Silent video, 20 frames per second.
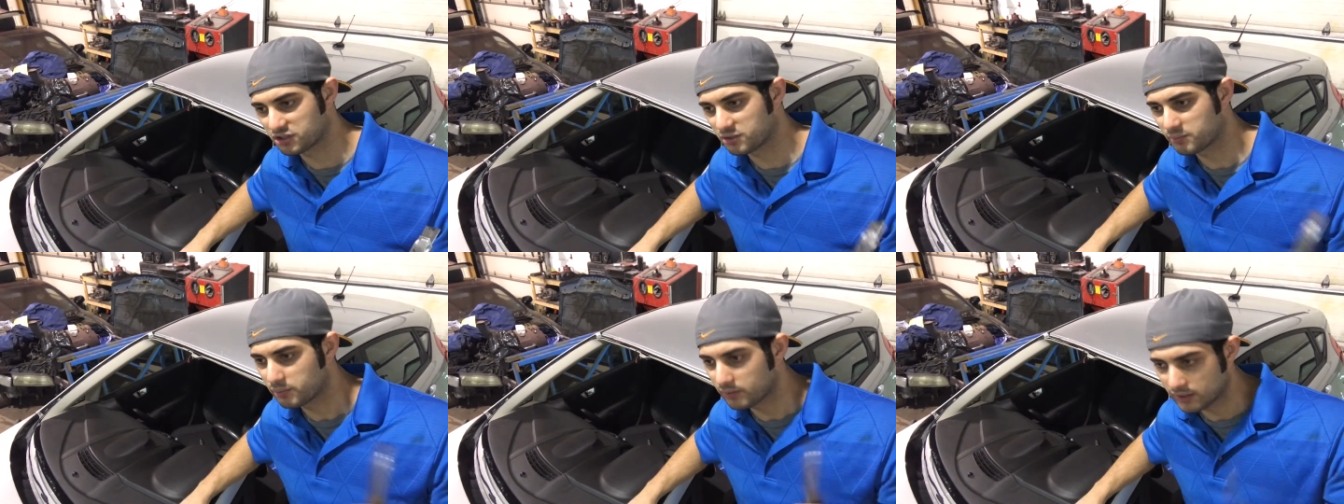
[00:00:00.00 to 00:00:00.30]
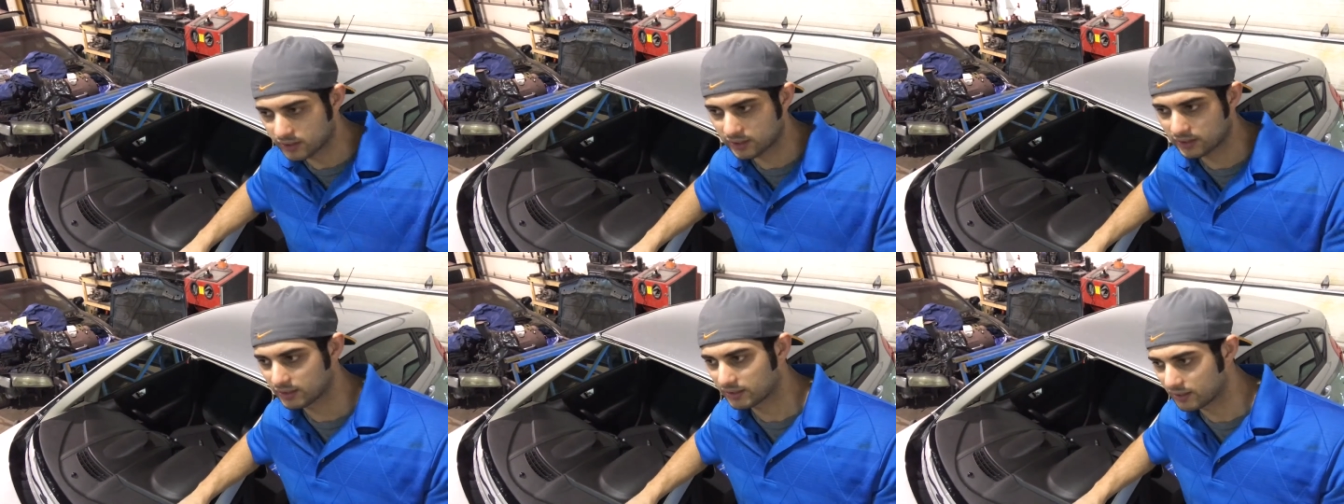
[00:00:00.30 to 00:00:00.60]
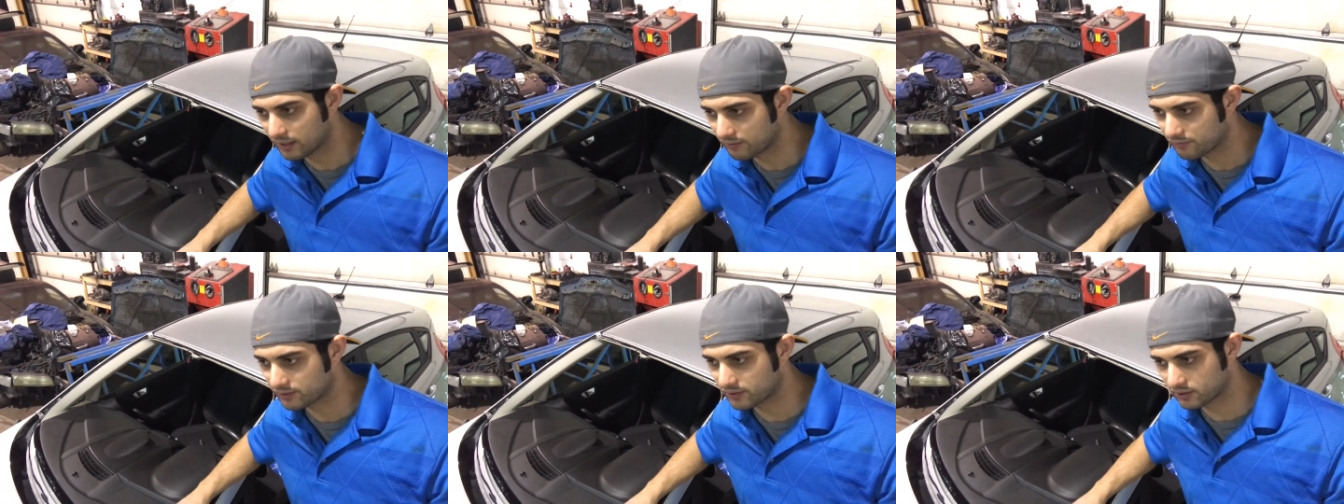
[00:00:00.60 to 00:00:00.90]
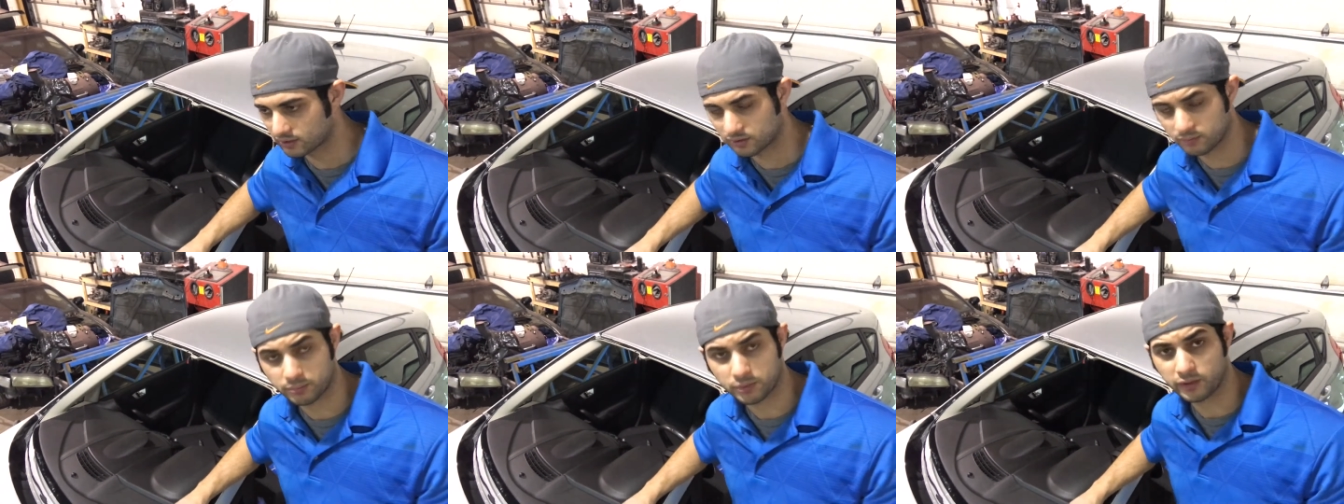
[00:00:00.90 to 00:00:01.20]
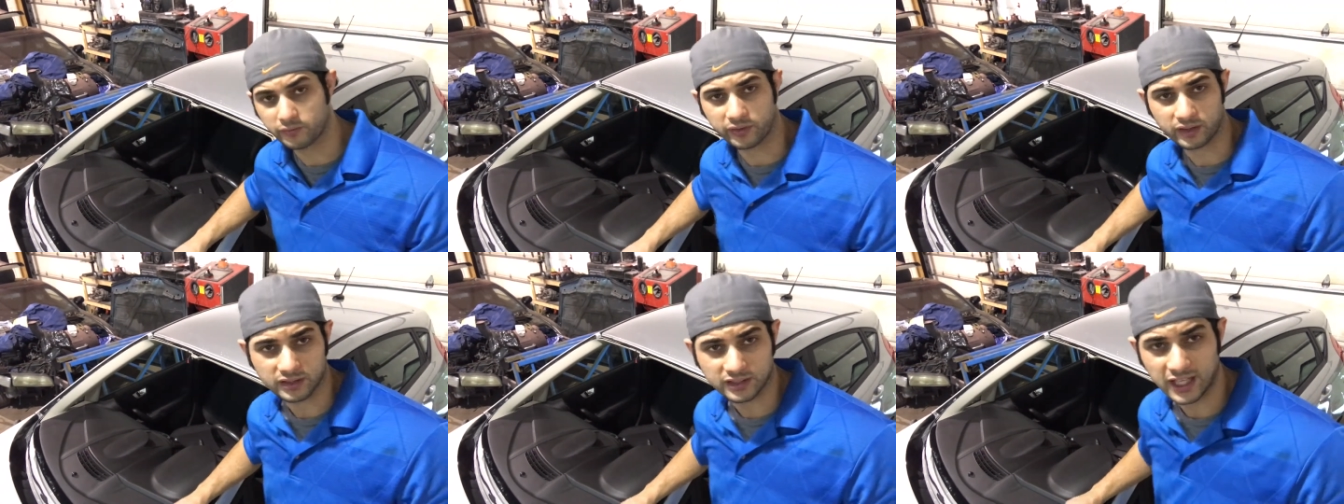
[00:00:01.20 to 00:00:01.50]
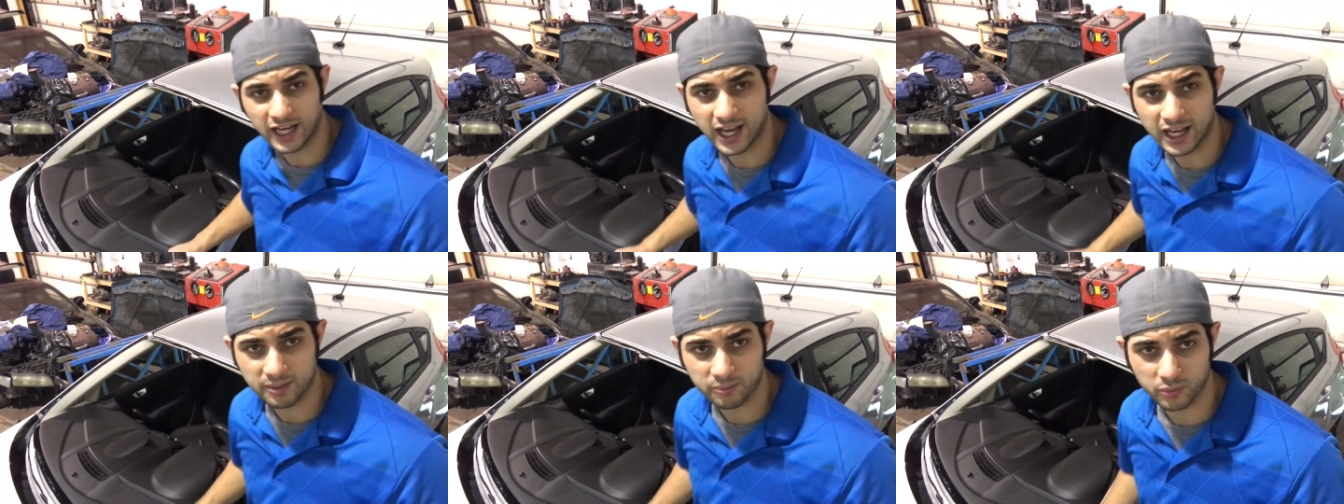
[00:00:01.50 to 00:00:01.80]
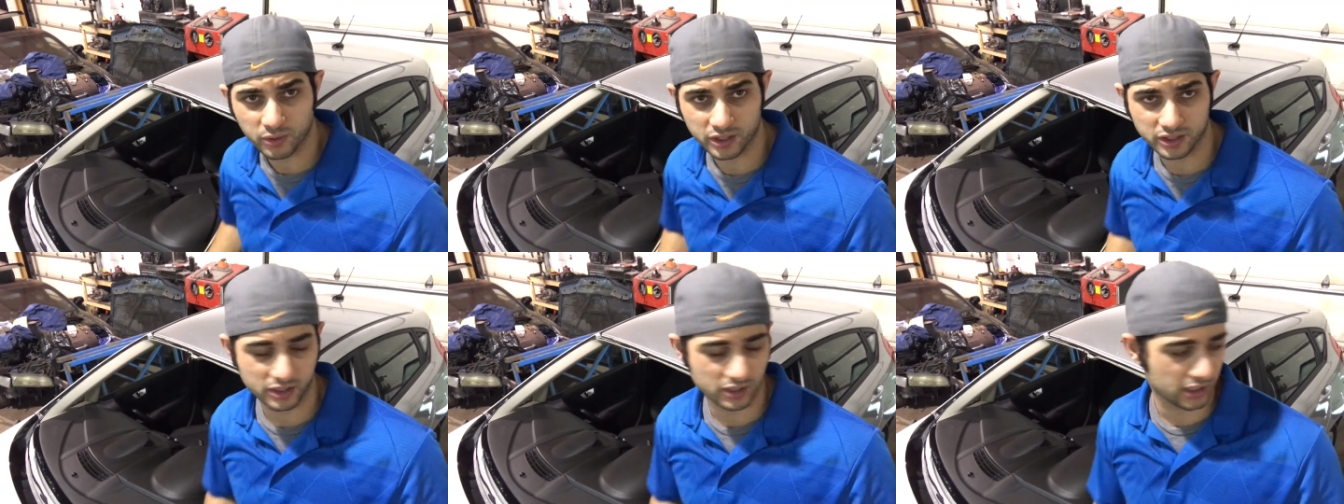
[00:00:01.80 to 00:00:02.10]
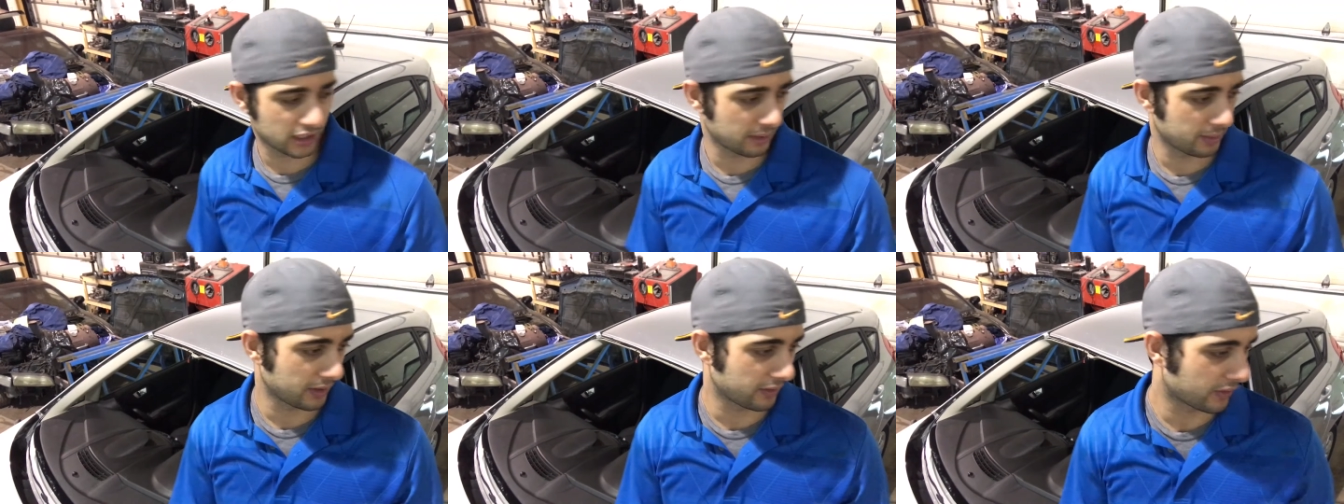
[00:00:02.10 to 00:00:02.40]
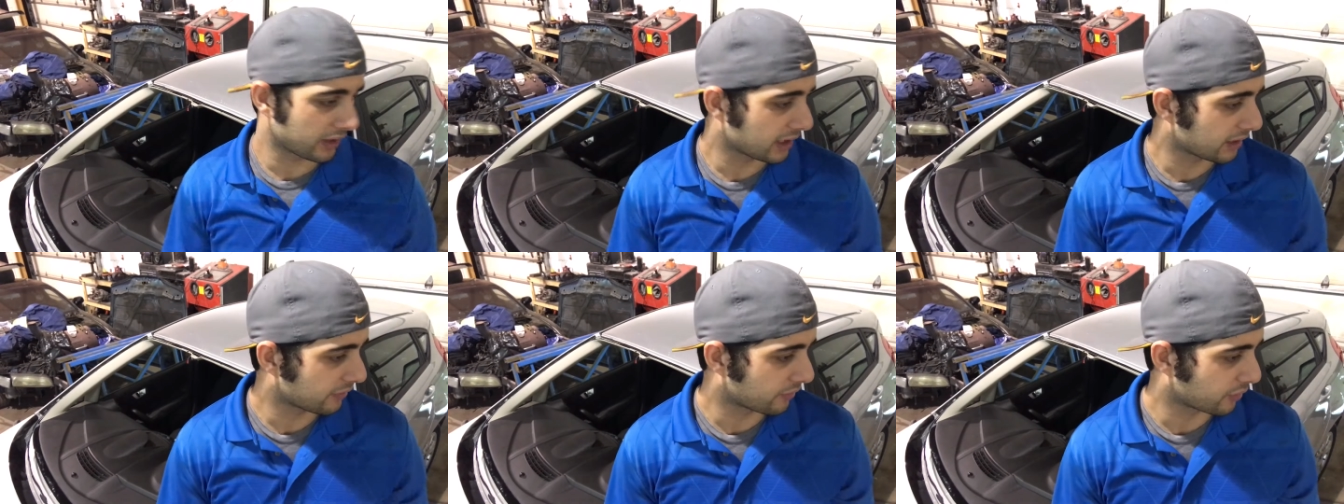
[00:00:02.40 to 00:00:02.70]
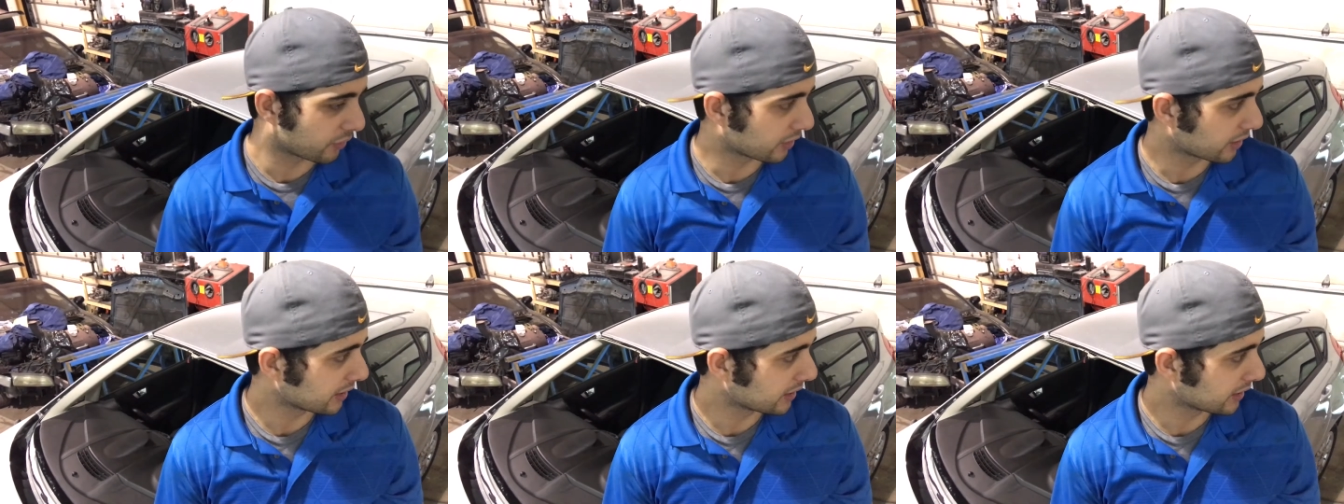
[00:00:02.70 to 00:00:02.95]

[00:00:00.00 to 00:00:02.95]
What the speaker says: you put it in the oven in the perfect time where you're going to be ready for